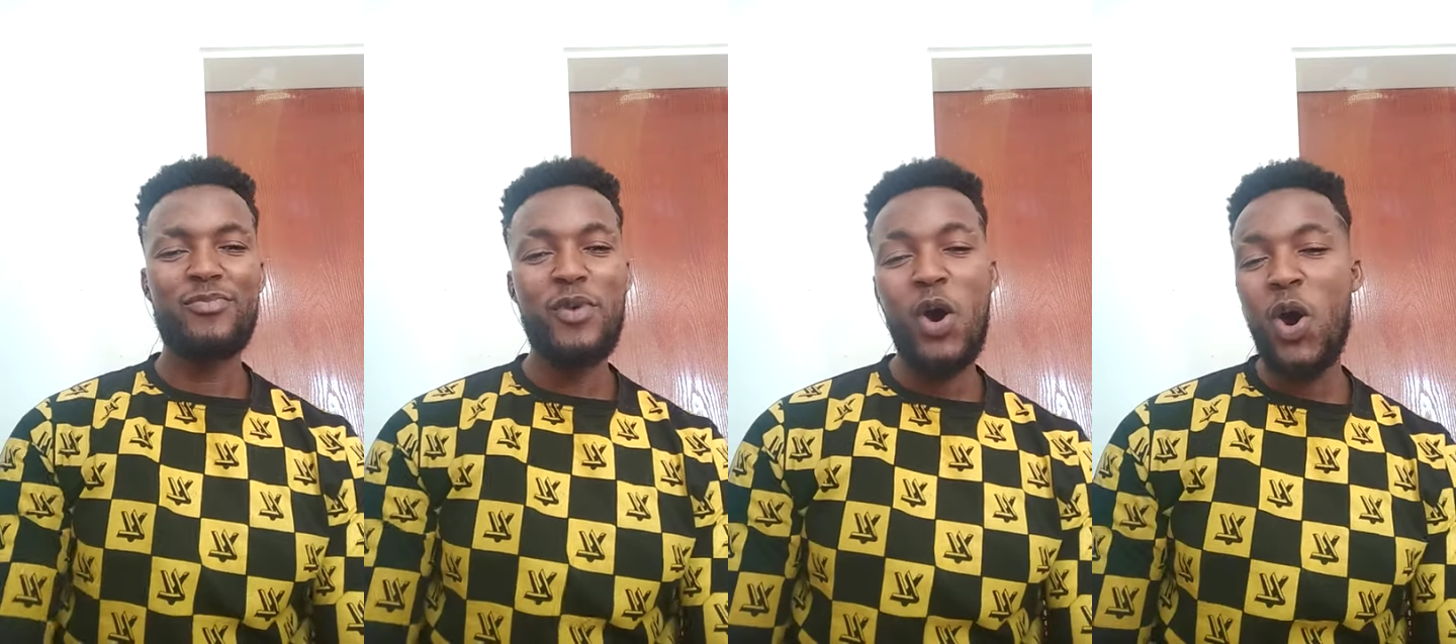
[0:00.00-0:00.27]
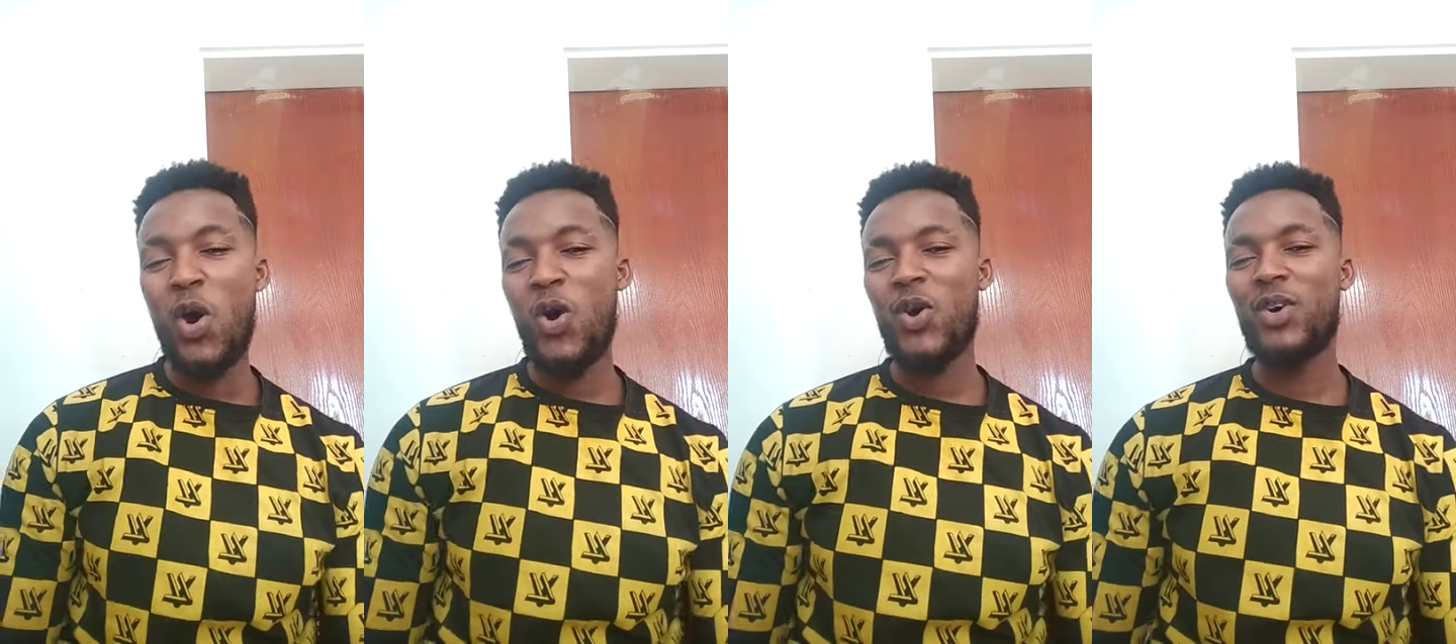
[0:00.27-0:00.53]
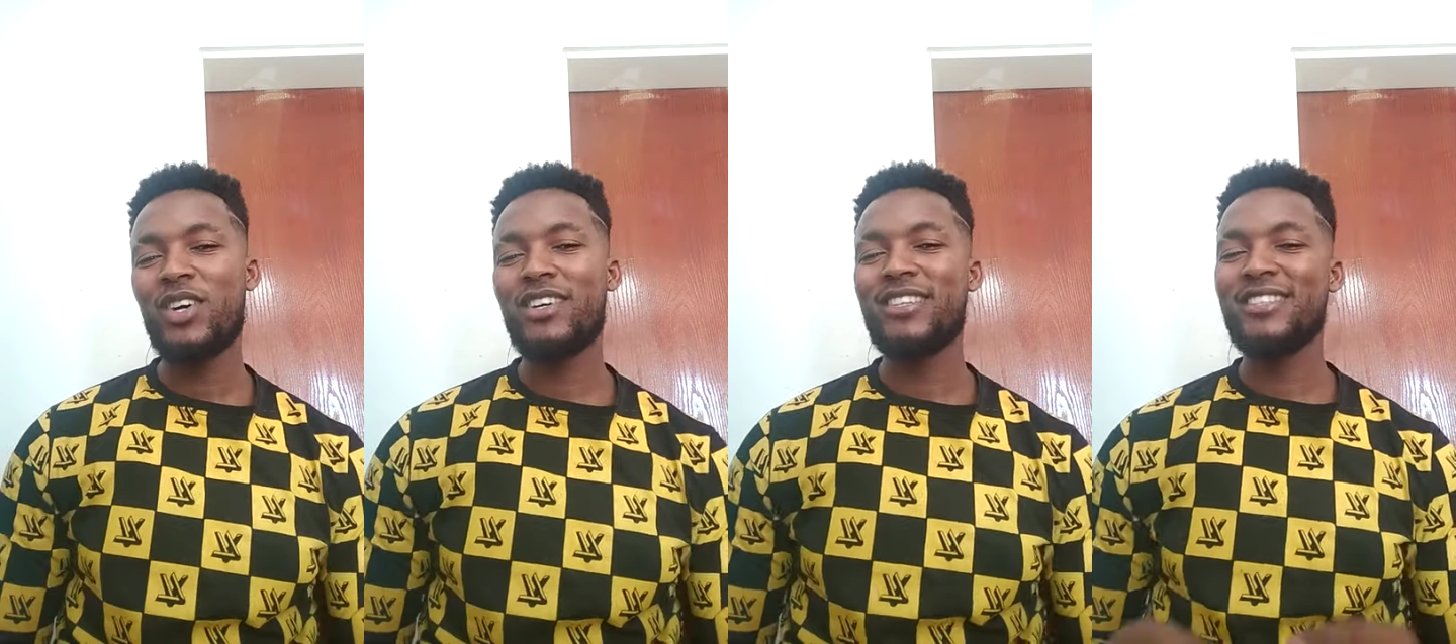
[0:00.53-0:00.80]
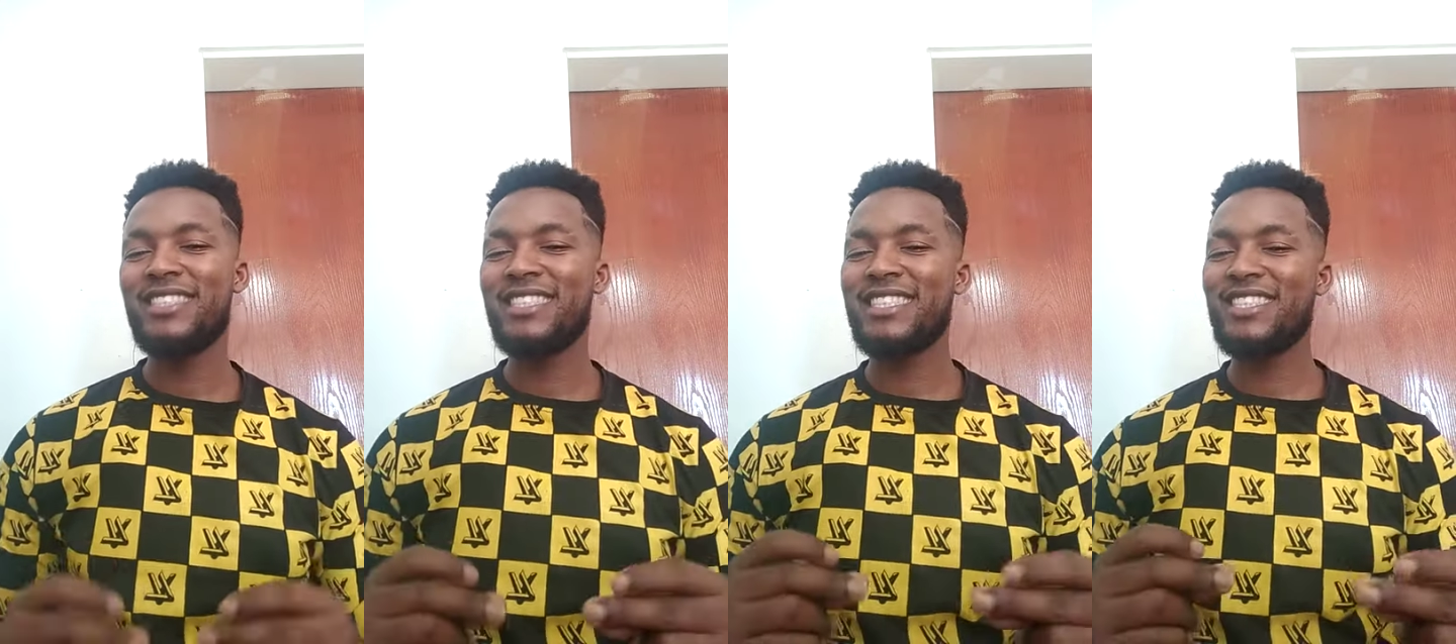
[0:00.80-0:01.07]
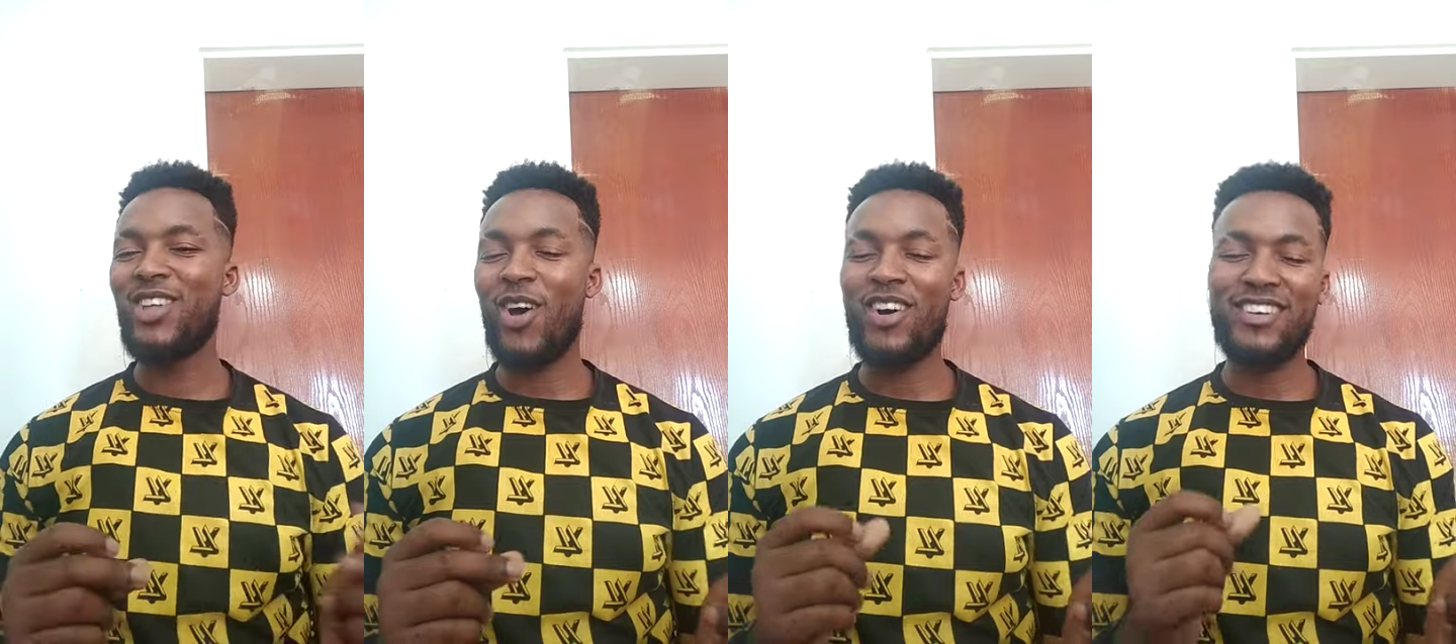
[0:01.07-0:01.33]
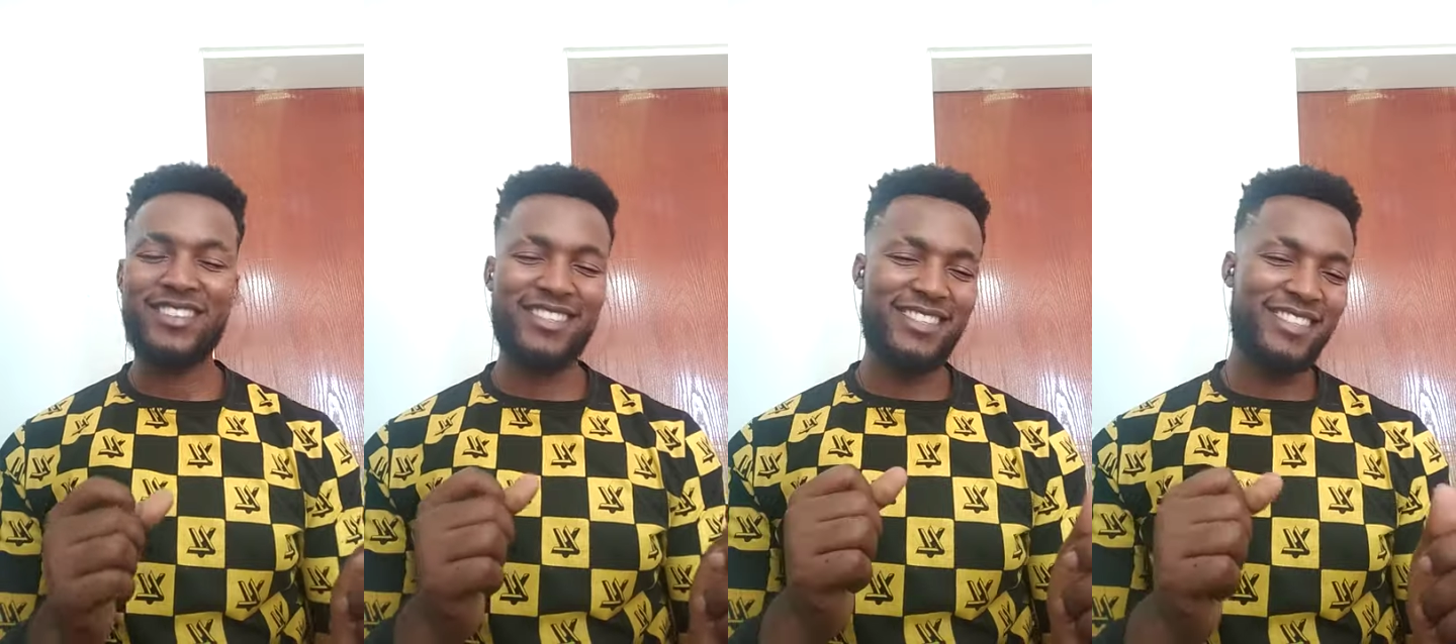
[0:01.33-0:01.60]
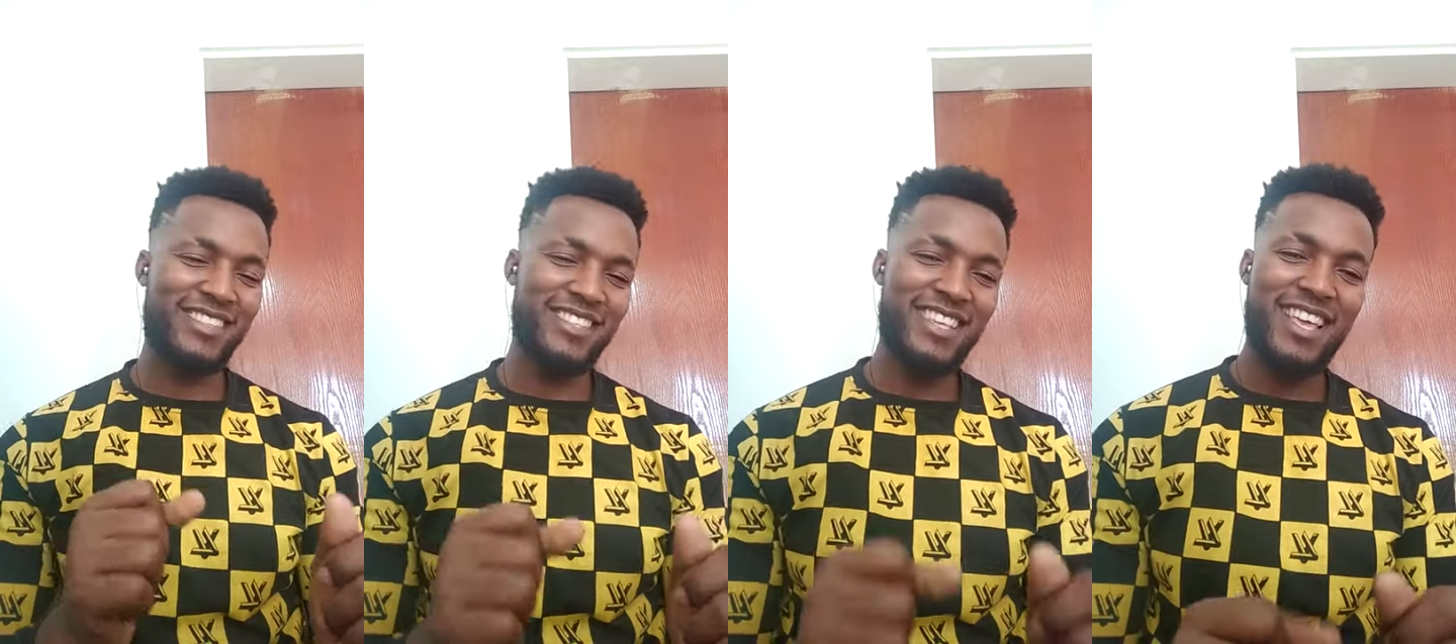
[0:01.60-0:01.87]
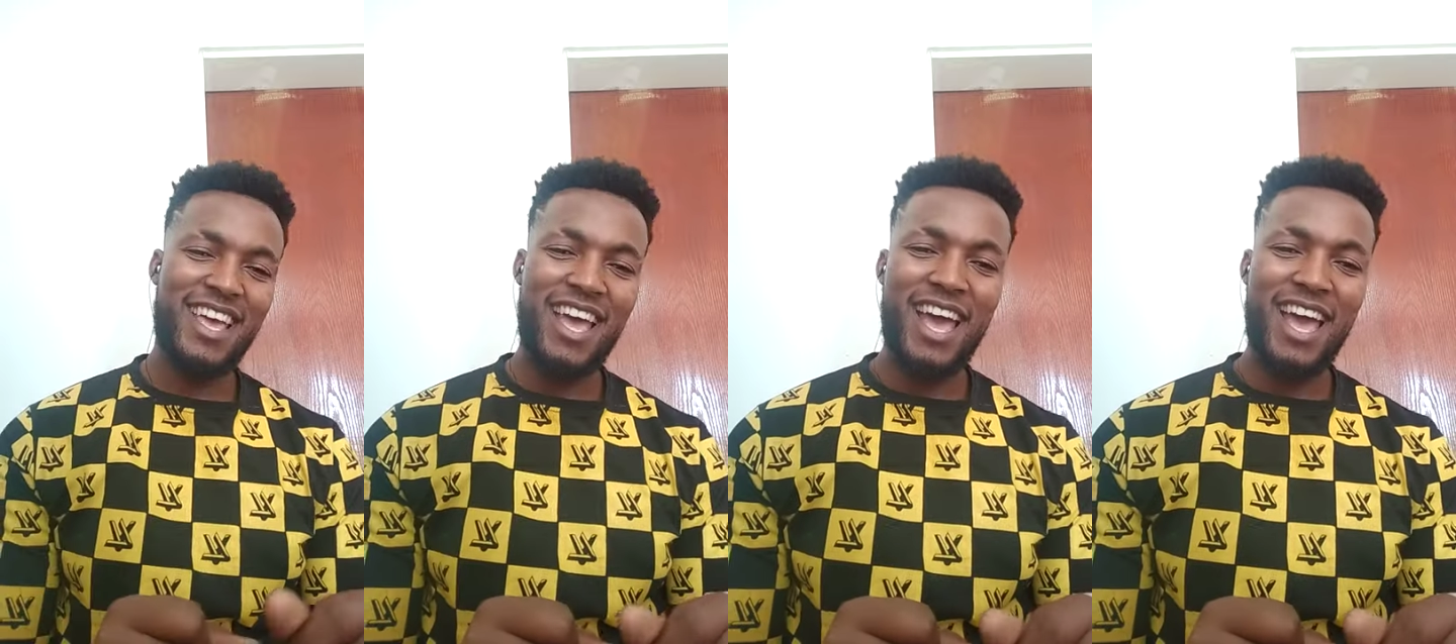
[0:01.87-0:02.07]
more talks